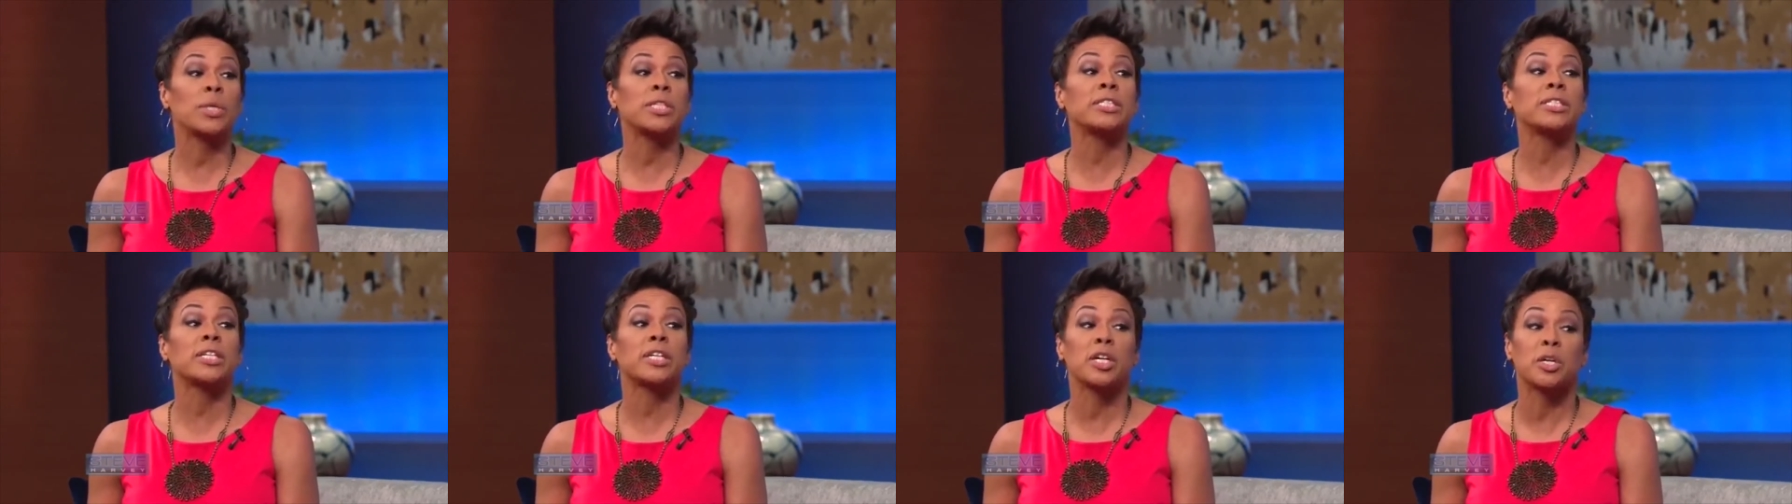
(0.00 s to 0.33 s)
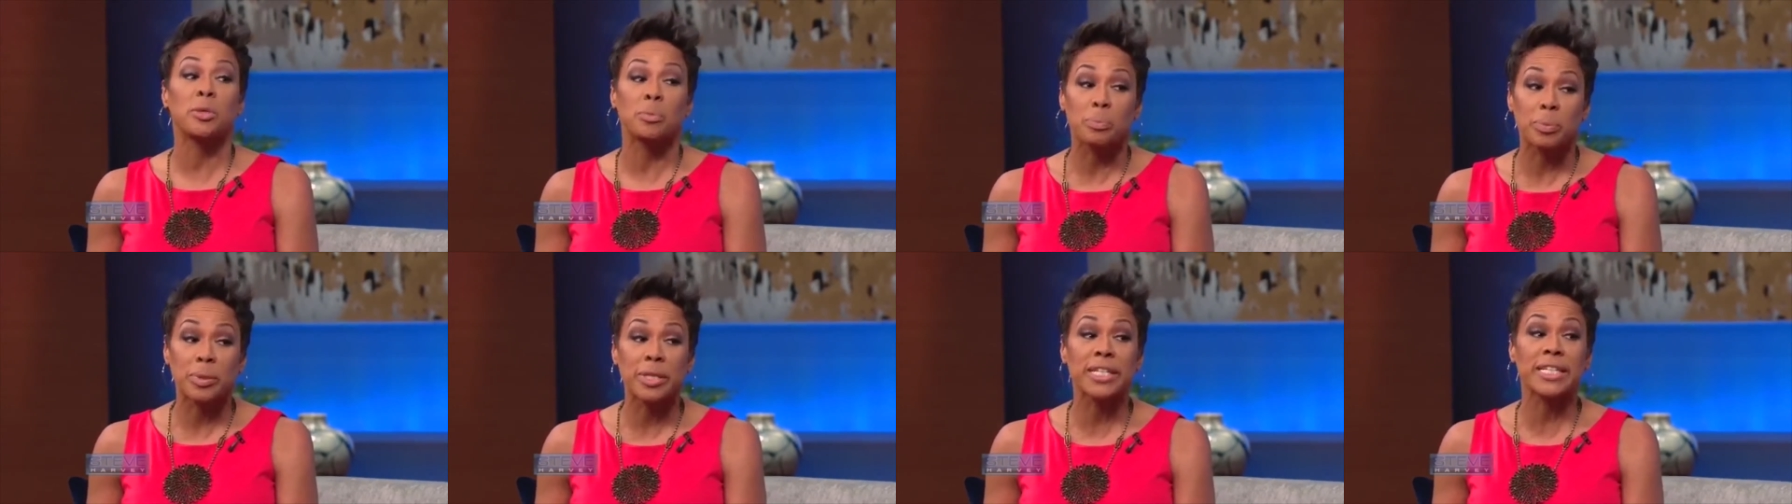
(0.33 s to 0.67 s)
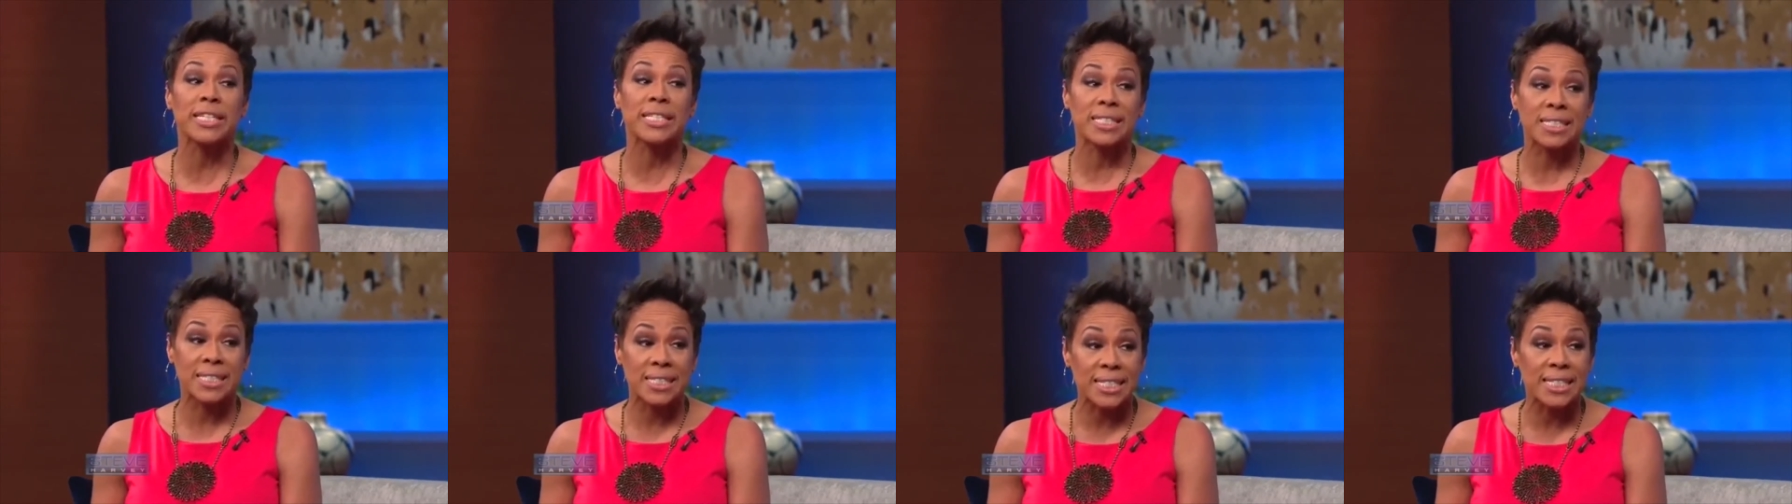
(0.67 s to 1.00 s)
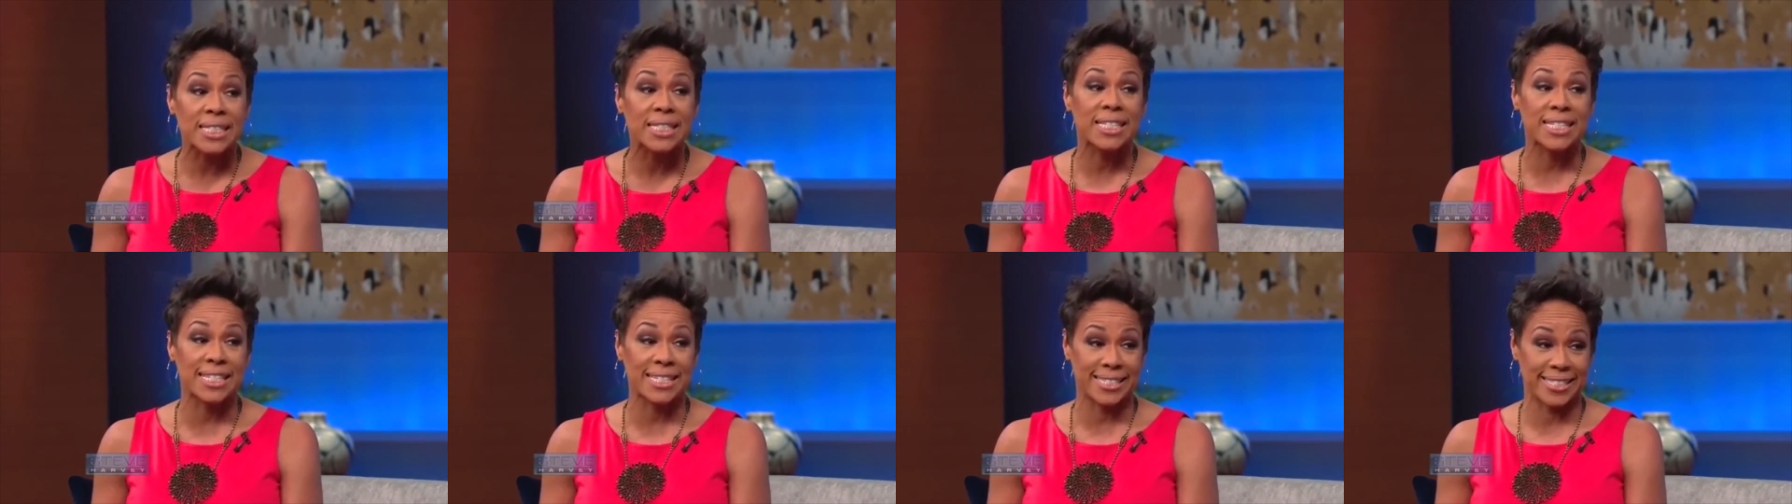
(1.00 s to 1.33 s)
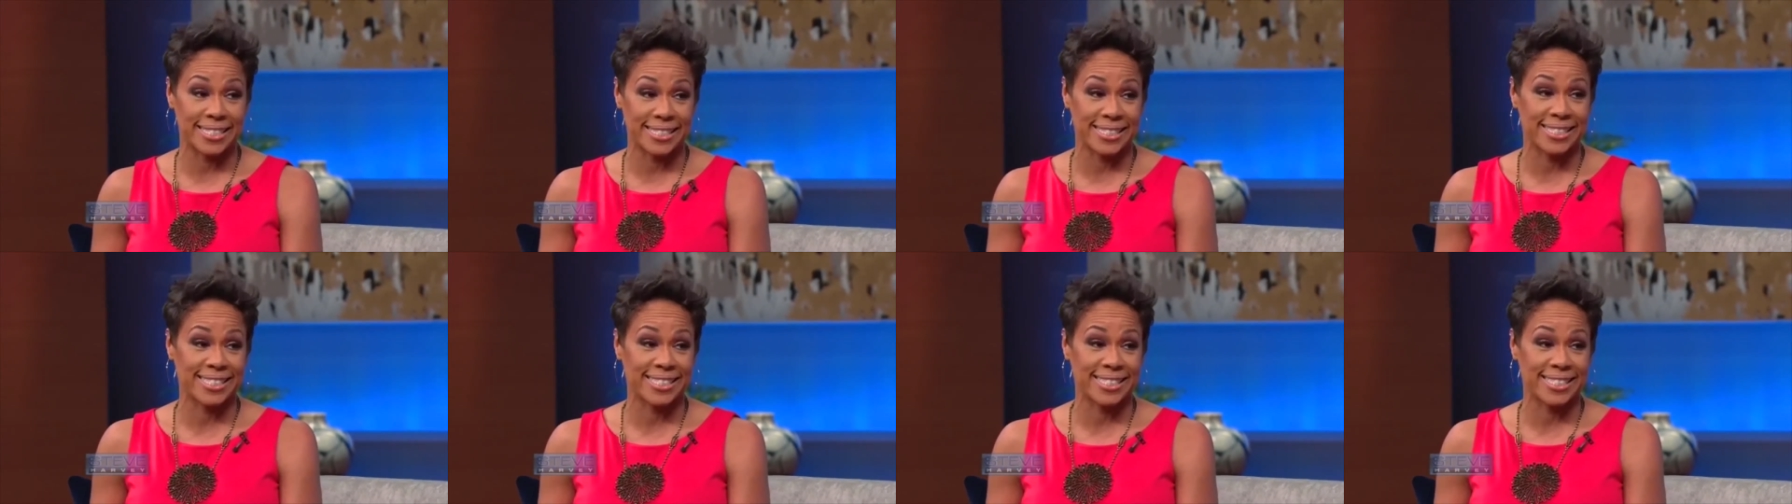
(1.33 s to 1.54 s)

is a complete sentence.